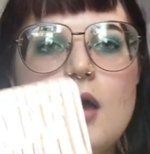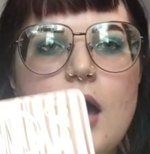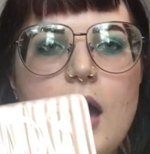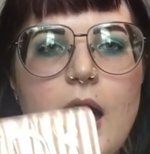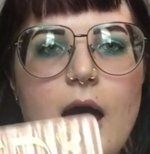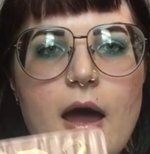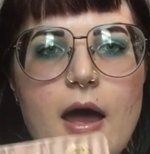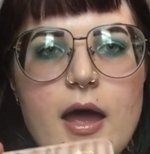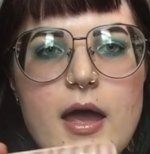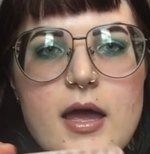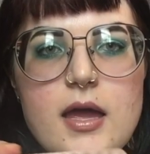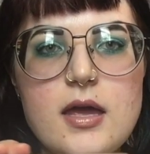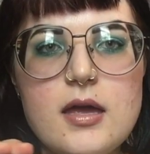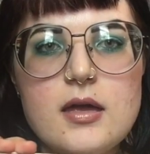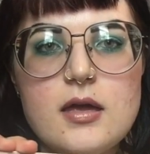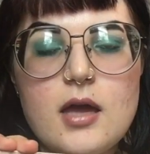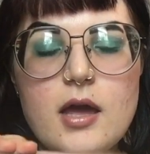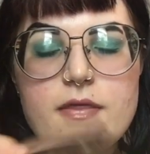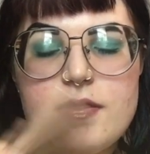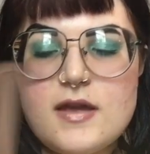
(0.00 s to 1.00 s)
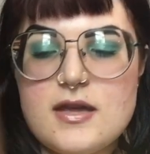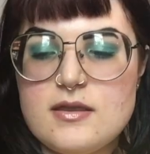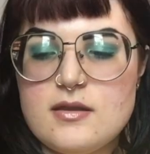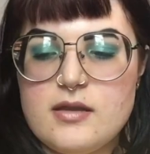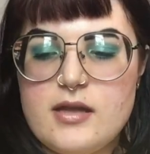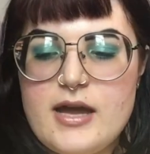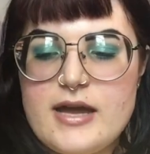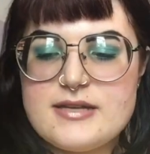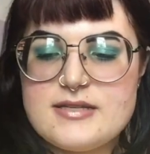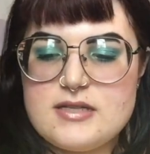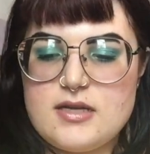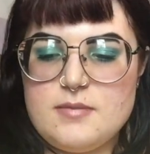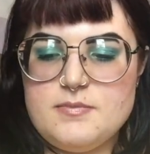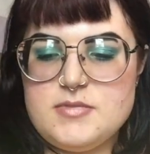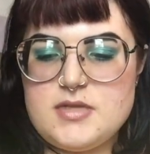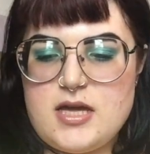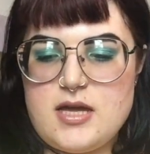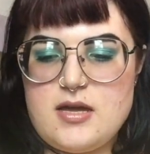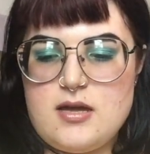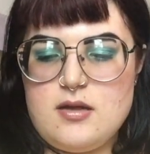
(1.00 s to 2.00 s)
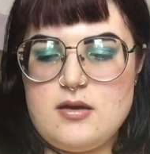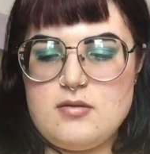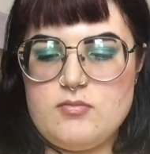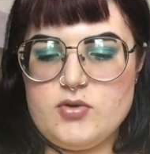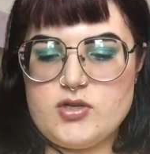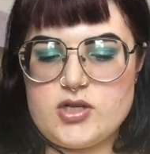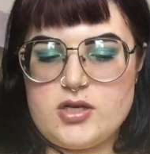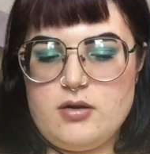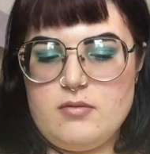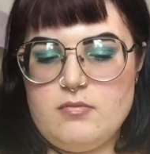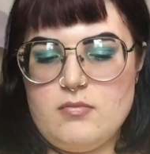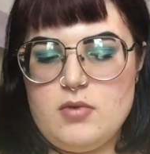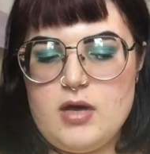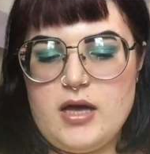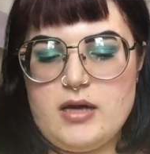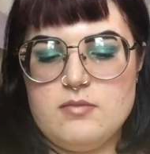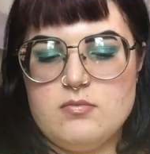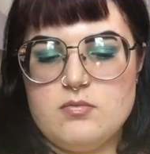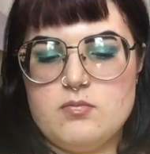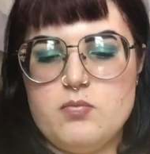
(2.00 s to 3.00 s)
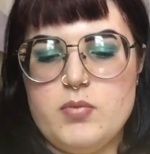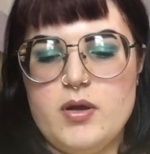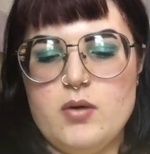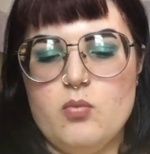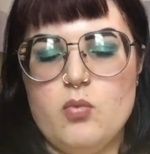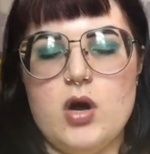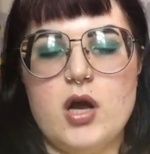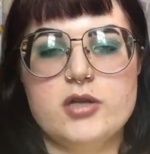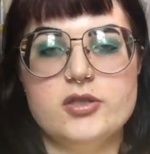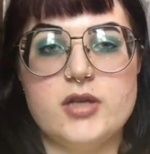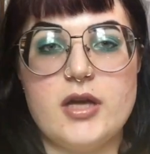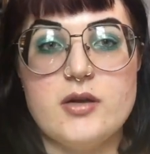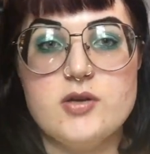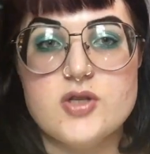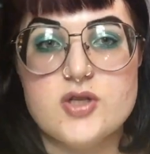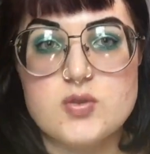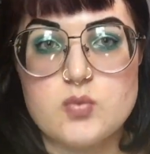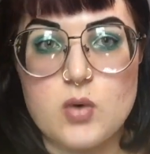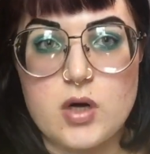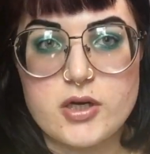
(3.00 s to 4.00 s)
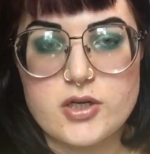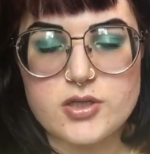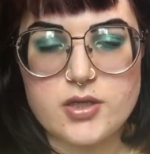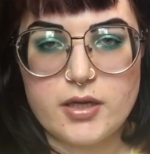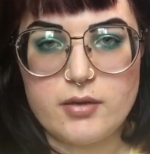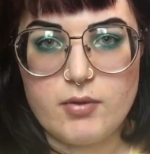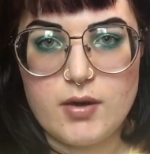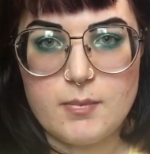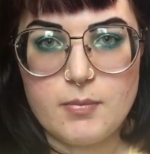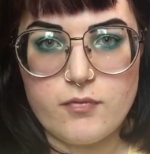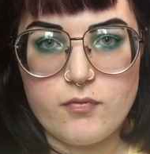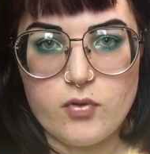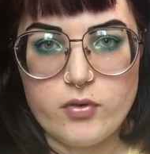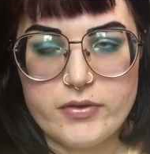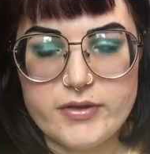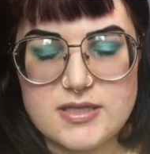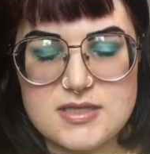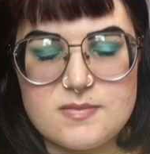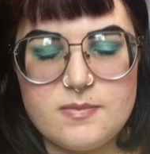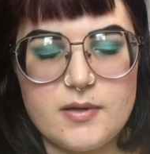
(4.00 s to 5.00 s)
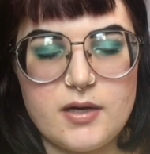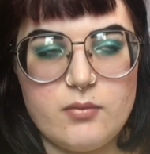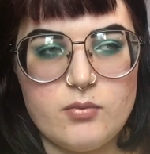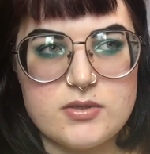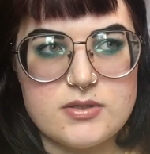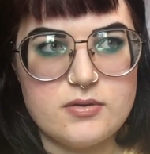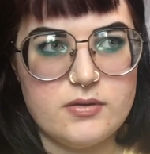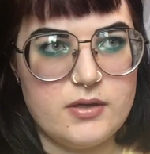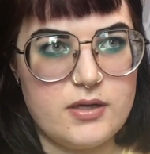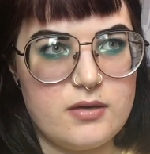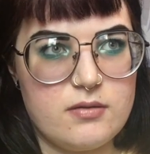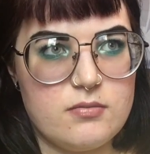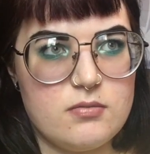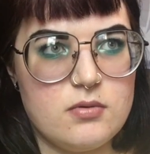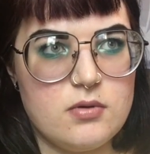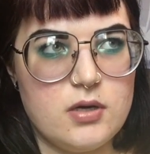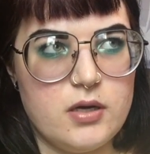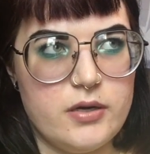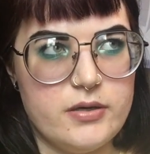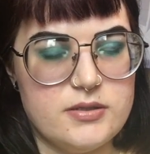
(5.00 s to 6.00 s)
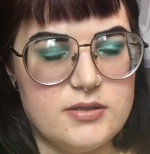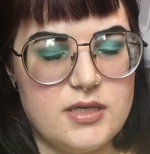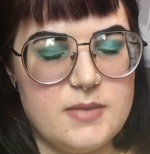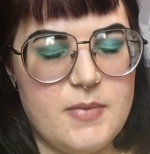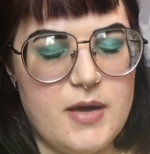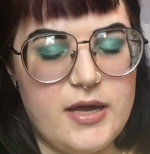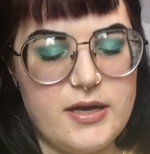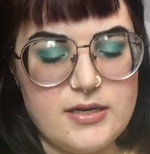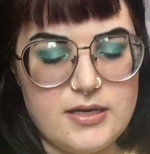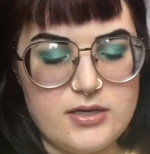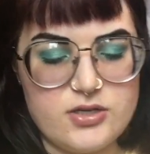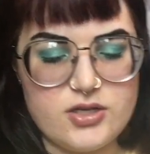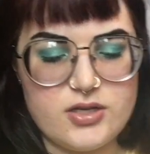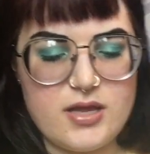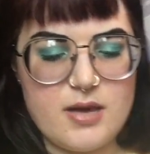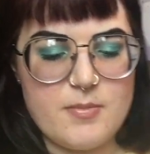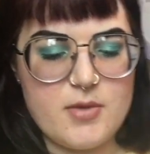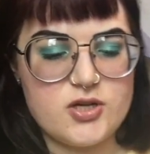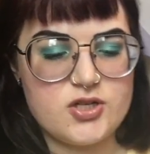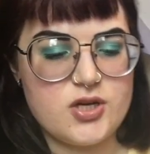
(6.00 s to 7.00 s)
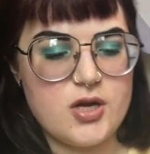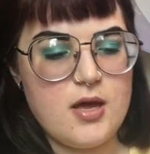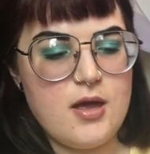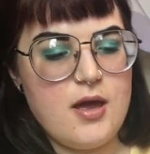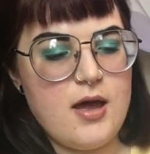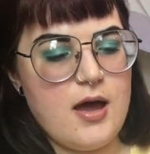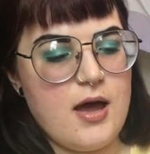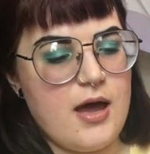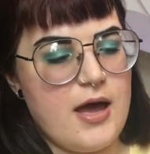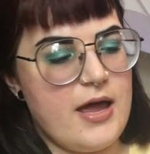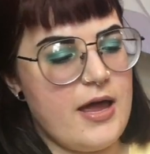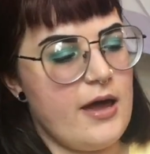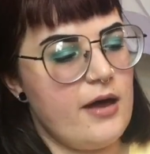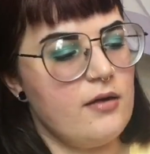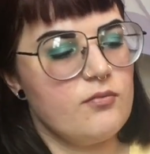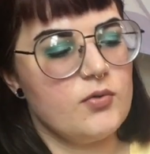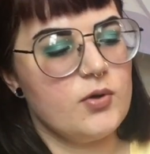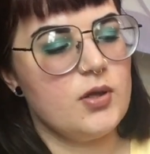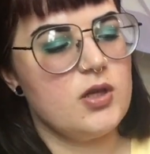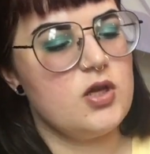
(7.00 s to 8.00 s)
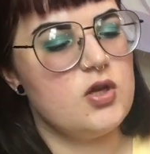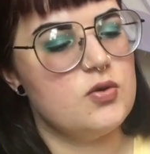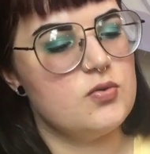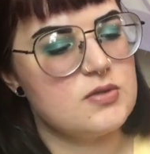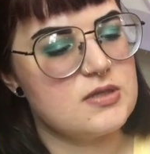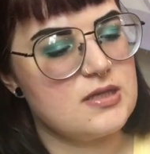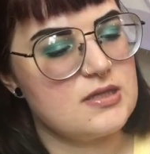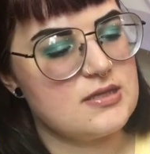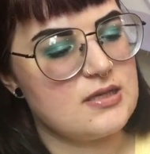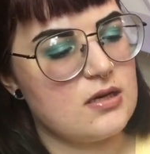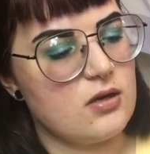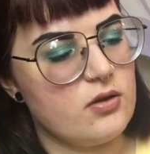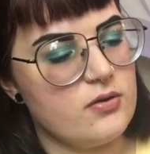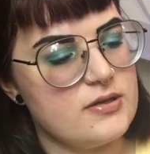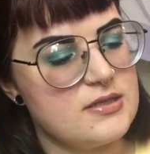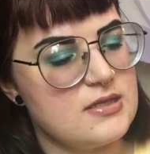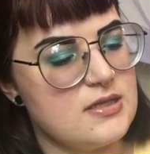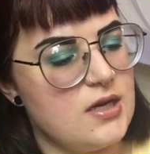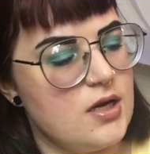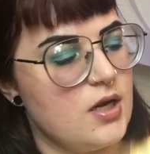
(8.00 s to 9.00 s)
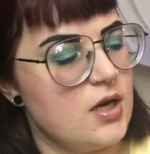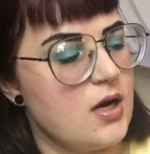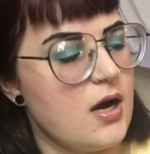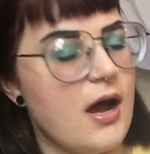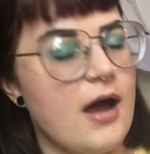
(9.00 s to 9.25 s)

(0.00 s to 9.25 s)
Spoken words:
I think in the last update, which I just watched, like, right before this, but I wasn't, like, honestly paying attention that much. I hadn't really used this at all this year.